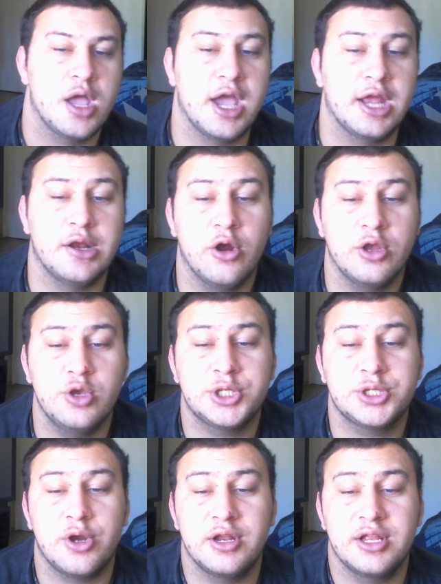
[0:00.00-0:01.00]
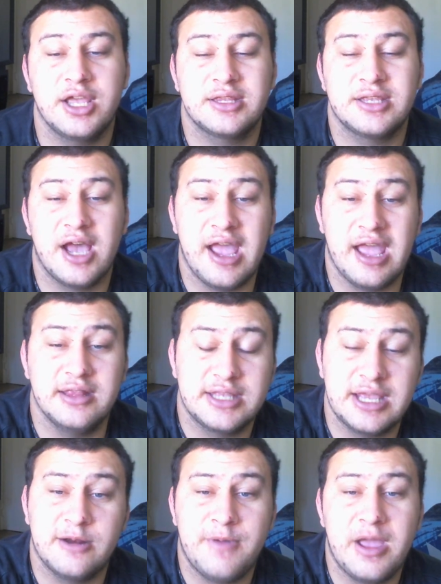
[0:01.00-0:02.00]
And are you starting to get tired? And
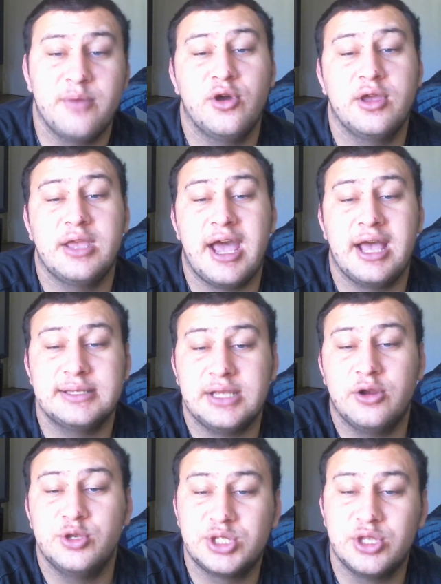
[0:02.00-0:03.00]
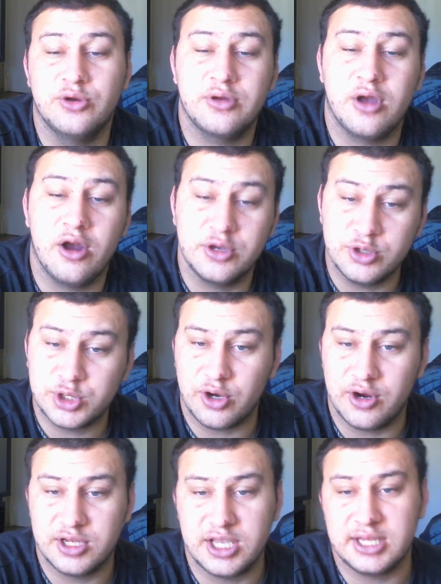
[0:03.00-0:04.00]
Nintendo Fanboy asks, are you
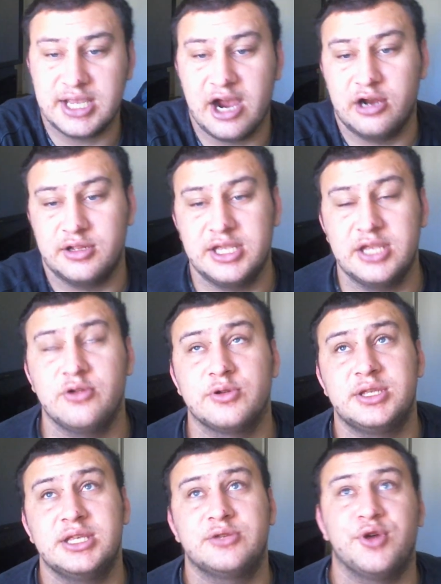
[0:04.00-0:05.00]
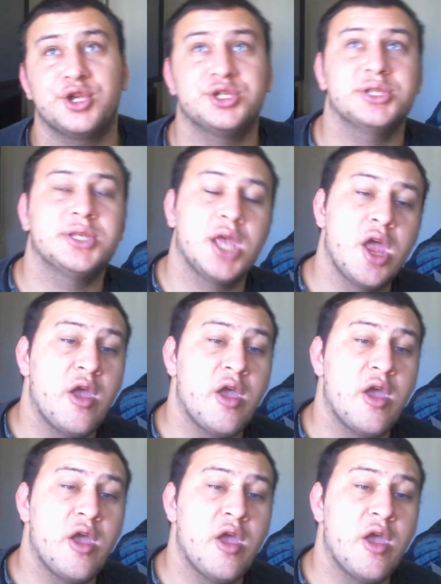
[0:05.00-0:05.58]
starting to get tired of Tito Ortiz questions?